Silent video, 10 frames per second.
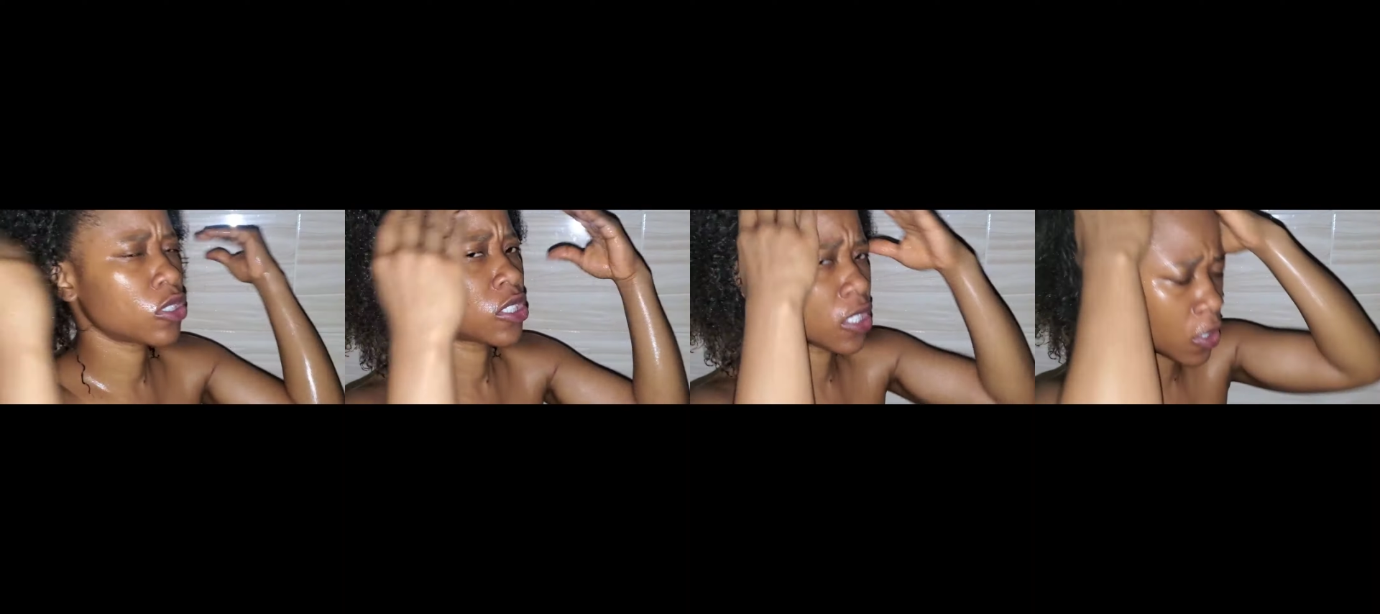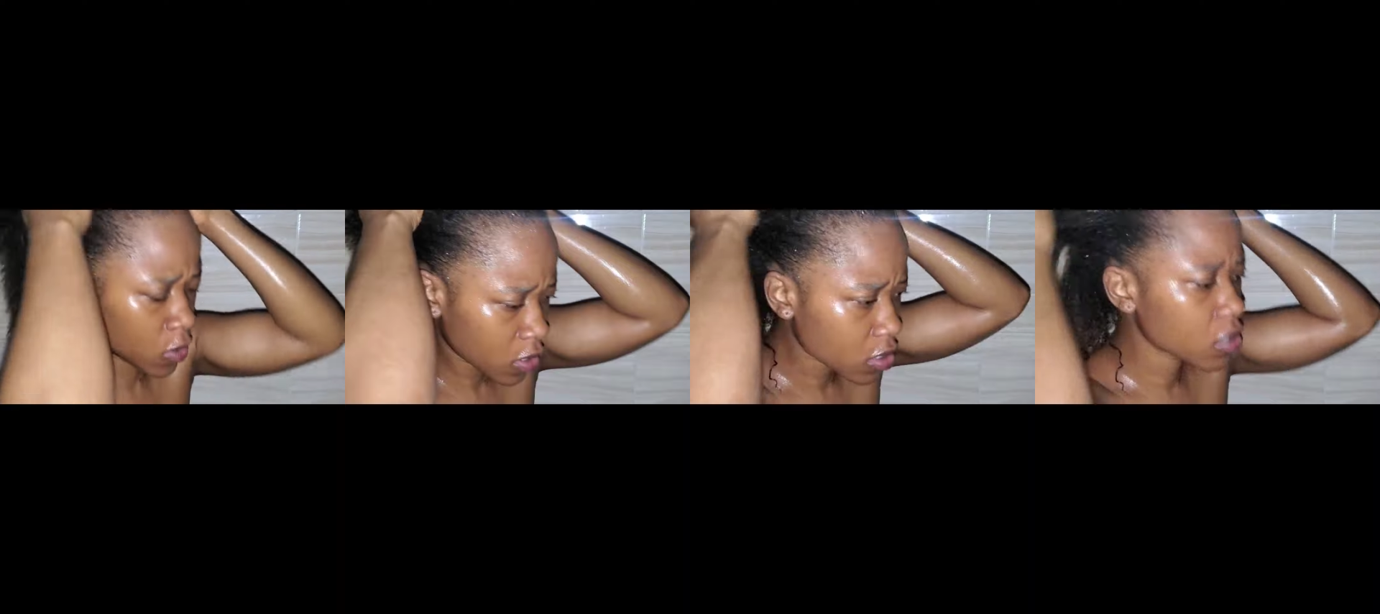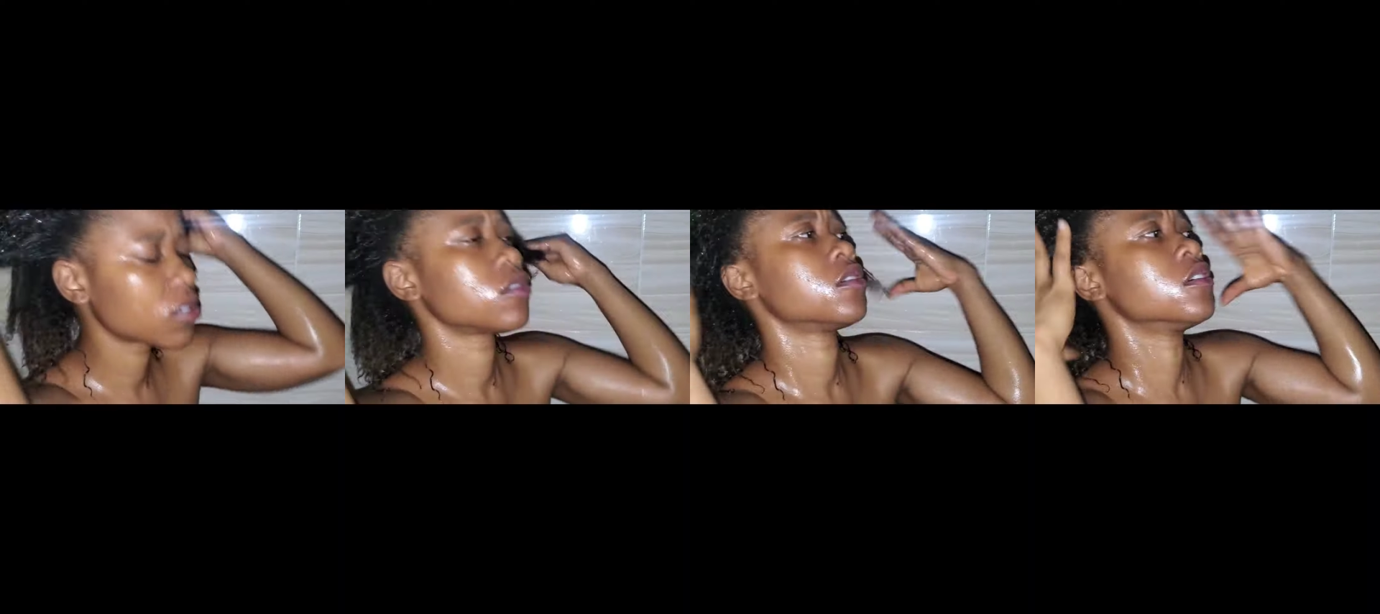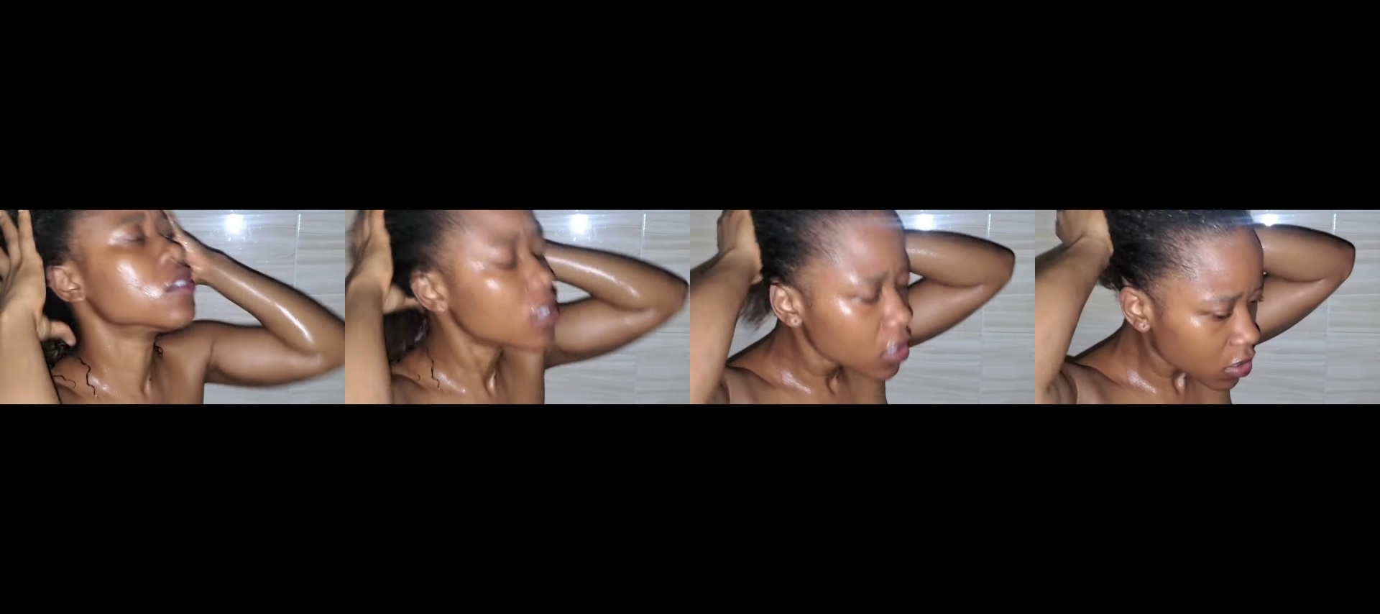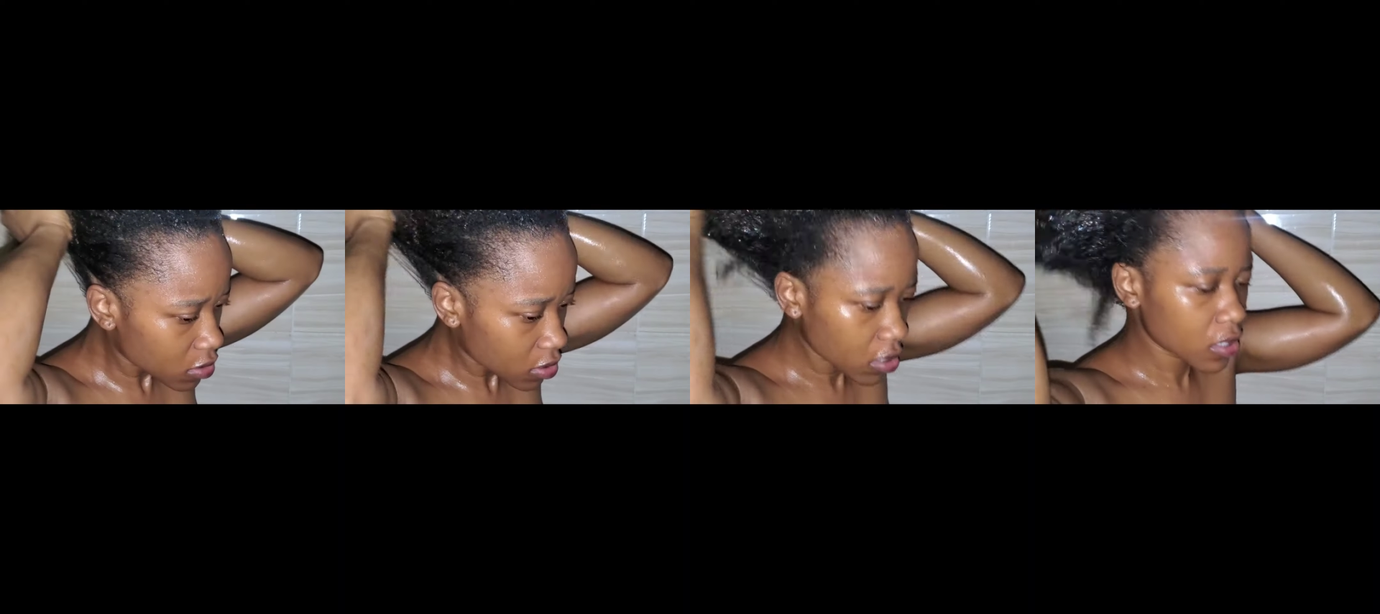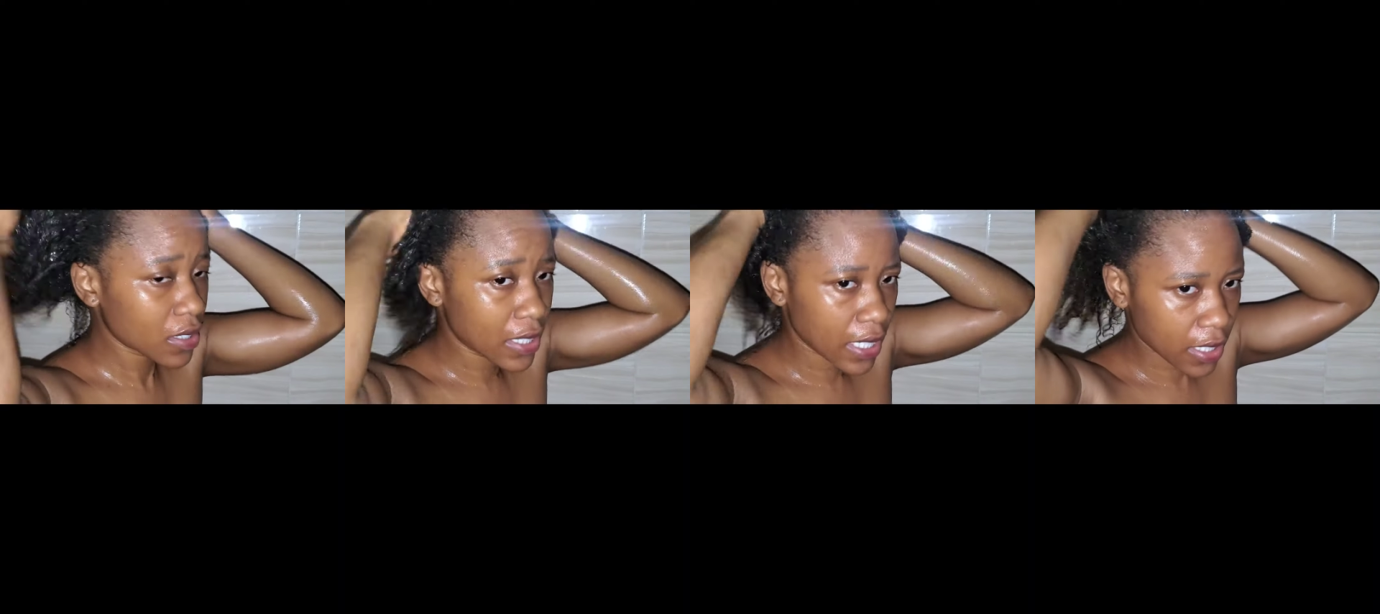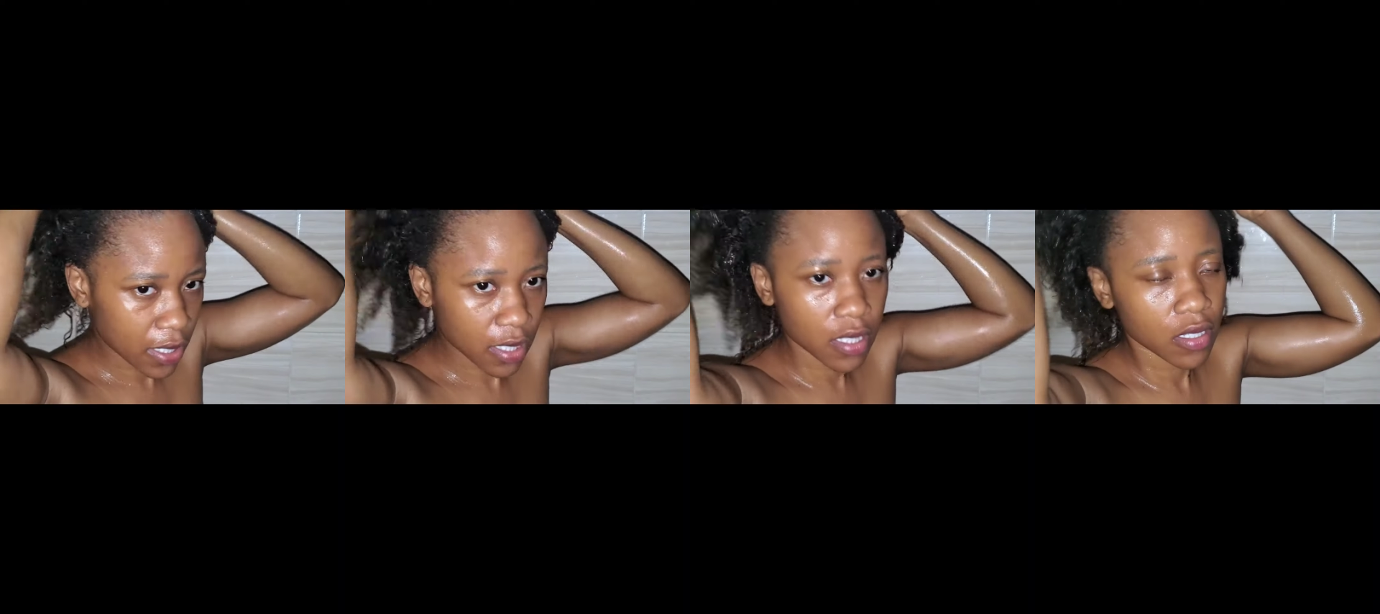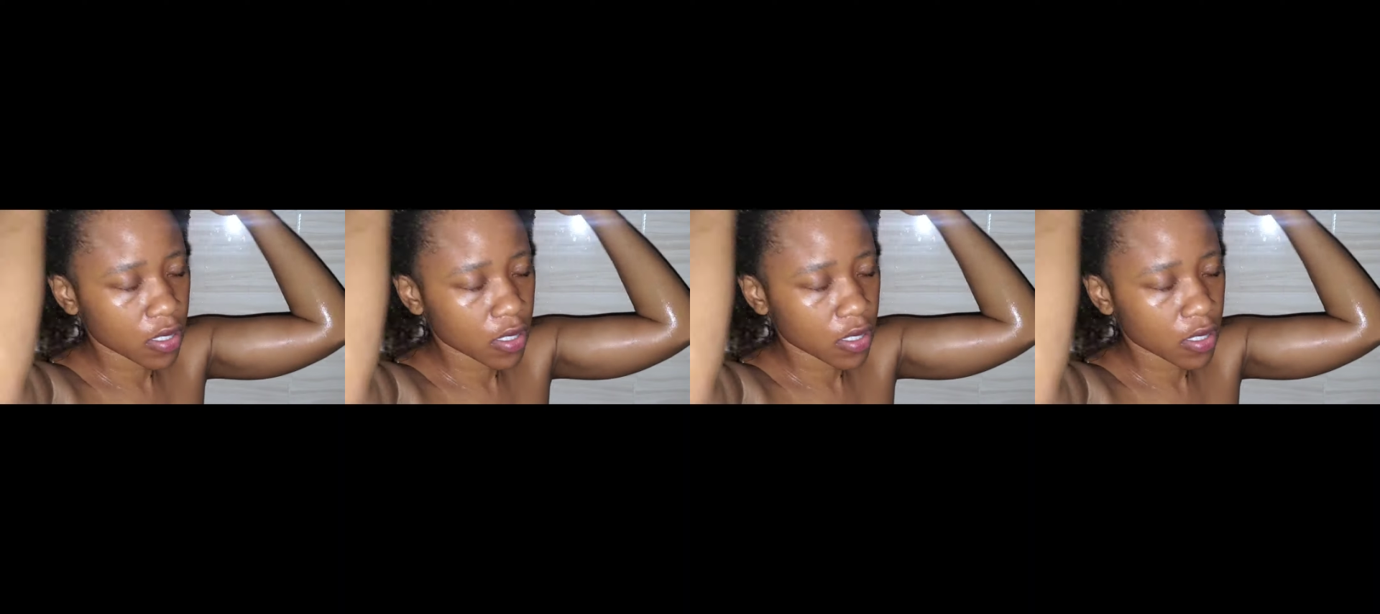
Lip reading: so I'll just apply it on the hair and